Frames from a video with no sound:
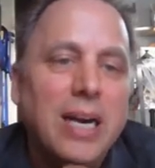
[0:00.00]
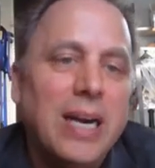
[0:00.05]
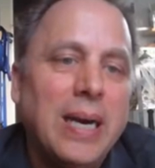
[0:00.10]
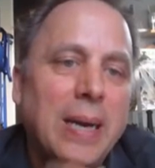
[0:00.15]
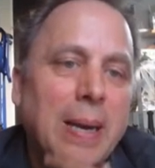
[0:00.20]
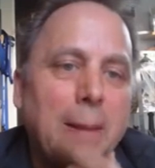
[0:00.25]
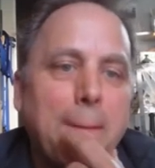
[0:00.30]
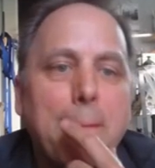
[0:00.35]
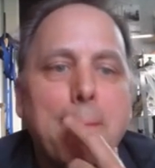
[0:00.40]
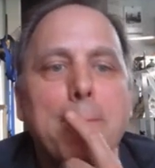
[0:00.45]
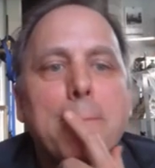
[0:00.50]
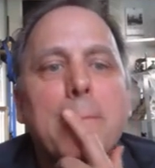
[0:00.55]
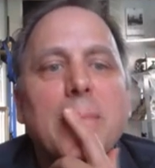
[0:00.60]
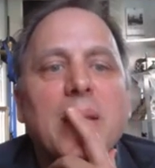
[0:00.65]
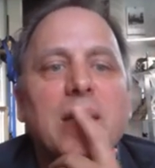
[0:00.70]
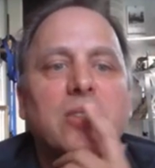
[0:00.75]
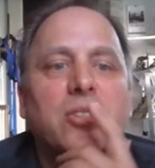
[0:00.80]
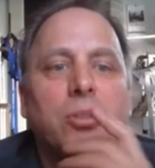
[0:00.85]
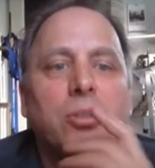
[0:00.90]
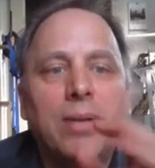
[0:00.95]
Um,
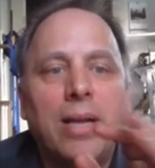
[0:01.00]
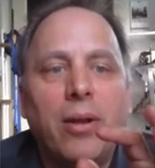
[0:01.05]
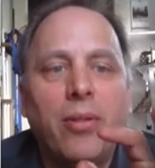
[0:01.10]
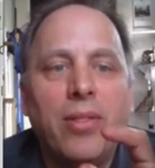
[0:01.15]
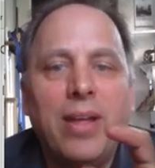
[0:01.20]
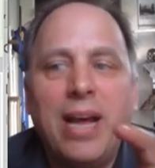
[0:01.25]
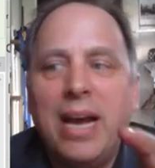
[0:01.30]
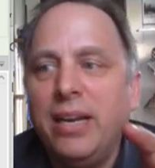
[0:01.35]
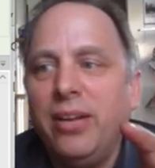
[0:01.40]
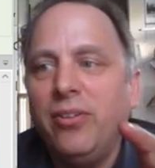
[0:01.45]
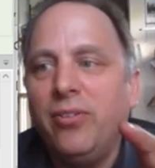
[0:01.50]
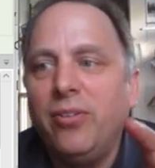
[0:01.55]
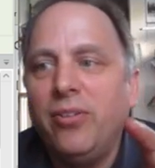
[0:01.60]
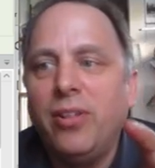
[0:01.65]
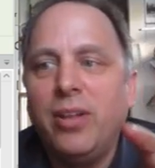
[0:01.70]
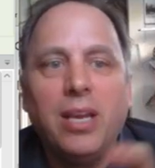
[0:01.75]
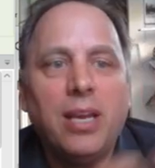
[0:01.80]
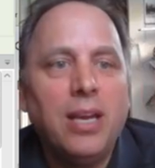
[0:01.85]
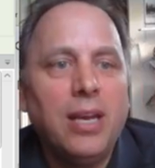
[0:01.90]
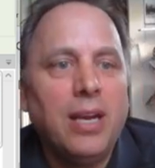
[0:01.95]
so now that is
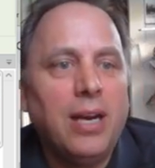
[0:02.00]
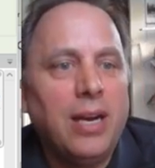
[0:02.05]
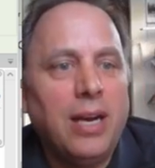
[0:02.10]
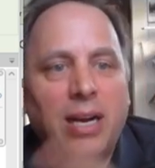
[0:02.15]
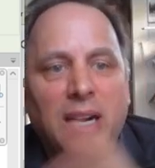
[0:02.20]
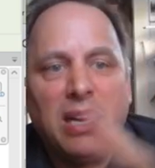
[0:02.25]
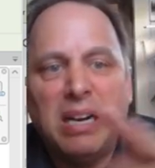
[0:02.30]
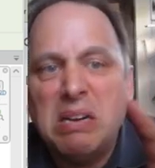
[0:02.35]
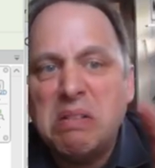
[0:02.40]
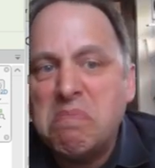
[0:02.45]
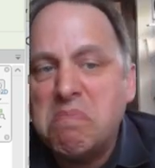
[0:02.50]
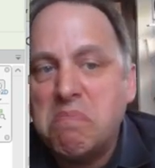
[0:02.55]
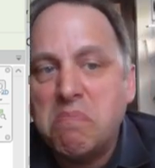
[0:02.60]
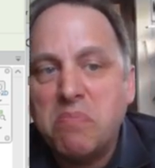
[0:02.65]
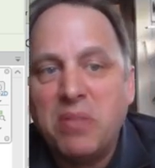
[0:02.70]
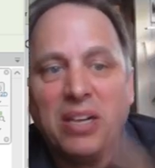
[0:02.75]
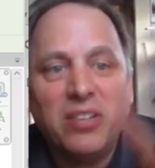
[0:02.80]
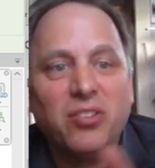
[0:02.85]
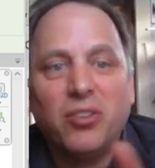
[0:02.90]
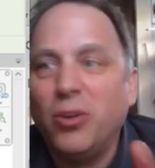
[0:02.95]
the uh,
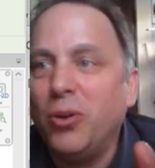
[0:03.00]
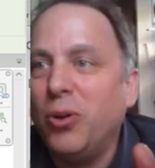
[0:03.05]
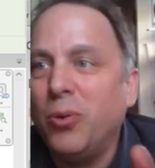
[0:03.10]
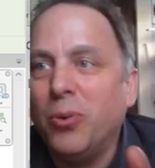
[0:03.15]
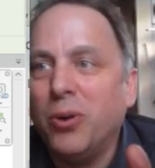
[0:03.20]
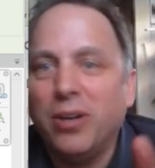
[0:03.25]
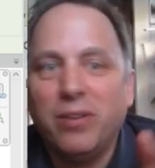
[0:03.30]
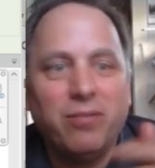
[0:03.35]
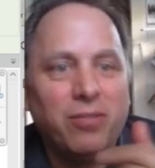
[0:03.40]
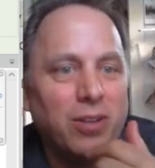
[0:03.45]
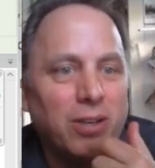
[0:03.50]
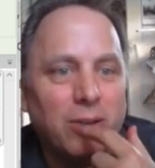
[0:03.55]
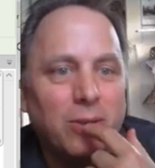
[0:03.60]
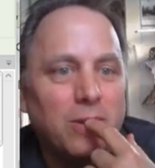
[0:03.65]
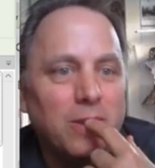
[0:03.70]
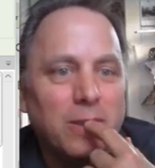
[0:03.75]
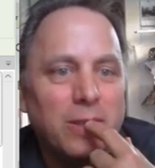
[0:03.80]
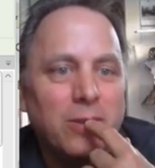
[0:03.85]
that's the whole workflow.